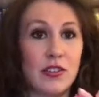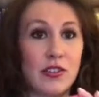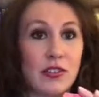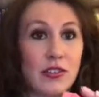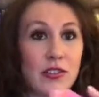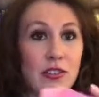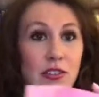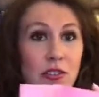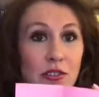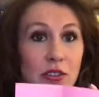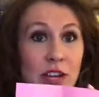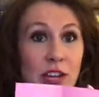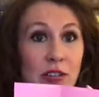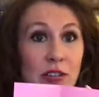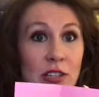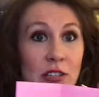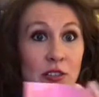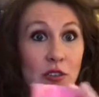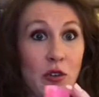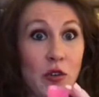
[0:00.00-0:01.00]
So now
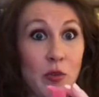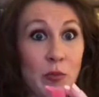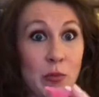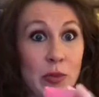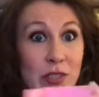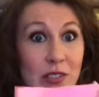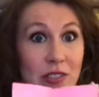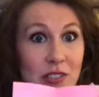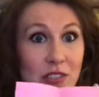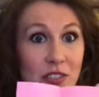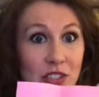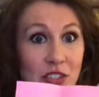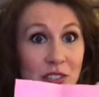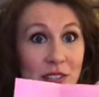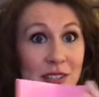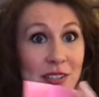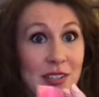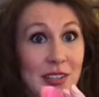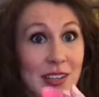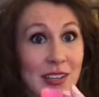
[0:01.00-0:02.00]
this opens
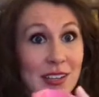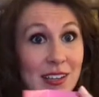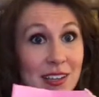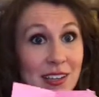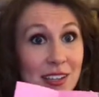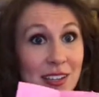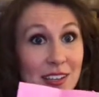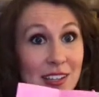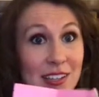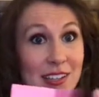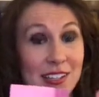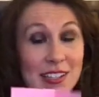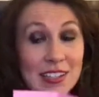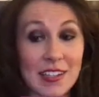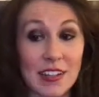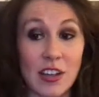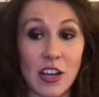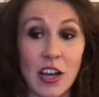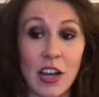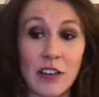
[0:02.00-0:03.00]
just like it's the
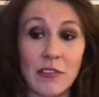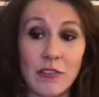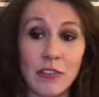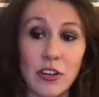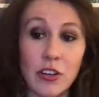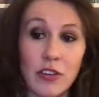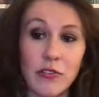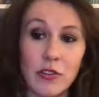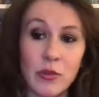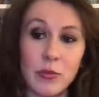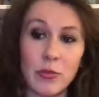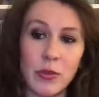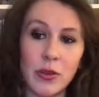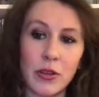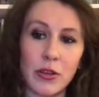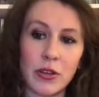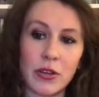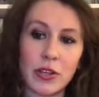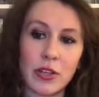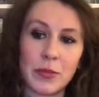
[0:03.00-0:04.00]
cover of a
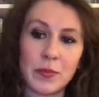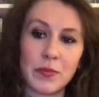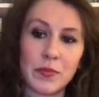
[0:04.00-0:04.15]
book.